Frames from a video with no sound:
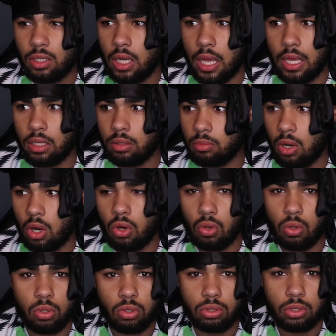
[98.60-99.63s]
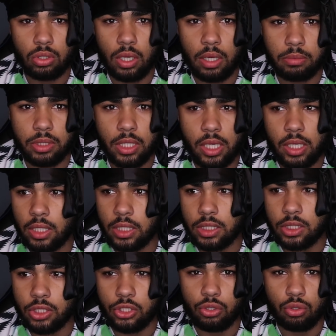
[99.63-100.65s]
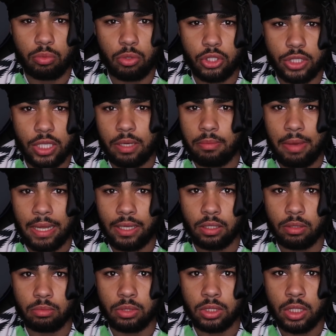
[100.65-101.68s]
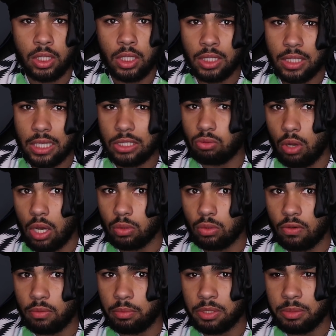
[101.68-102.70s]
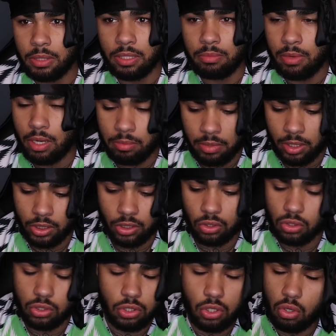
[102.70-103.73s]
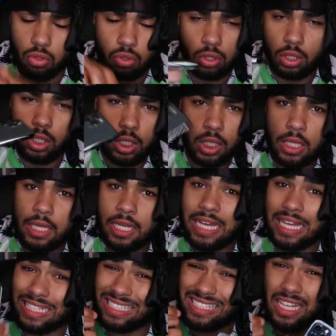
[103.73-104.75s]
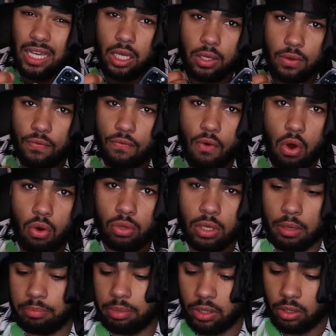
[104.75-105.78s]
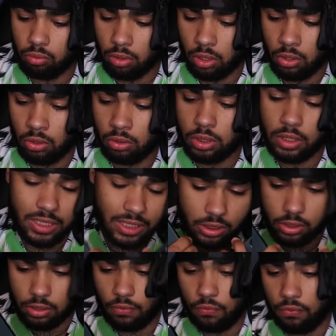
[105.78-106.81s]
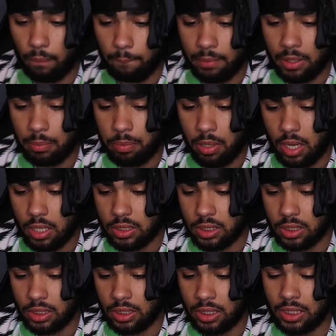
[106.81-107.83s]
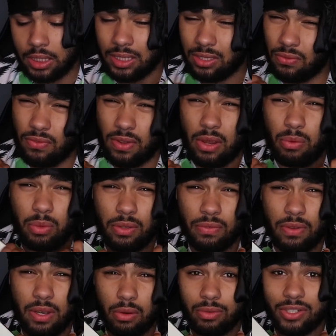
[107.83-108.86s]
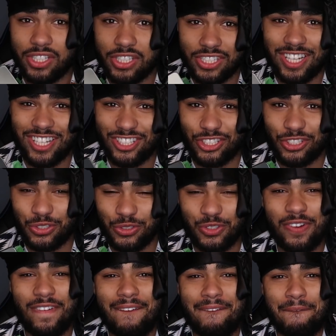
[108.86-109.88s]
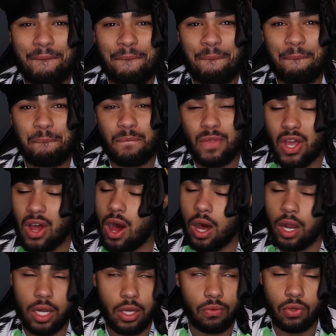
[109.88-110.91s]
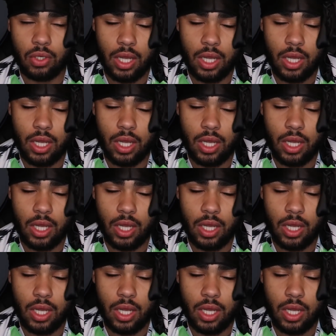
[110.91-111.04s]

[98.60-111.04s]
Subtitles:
Like, bro, you know what I'm saying? That's literally almost 10 magnums. That's what I'd rather be spending my money on. So a second phone, I'll be real, is, for me personally, is very, very essential. Can't live